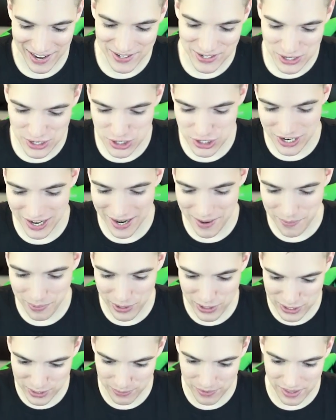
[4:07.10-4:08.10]
was gonna try and
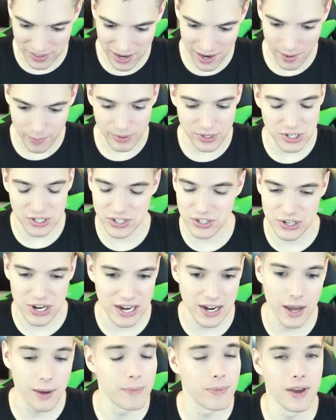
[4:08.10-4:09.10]
burst something there, but just
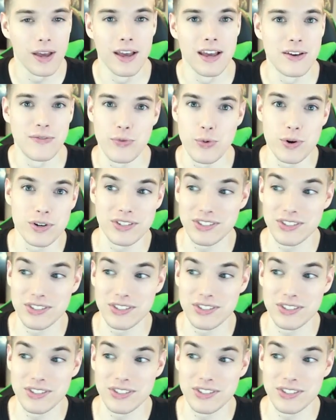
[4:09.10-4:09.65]
straight up for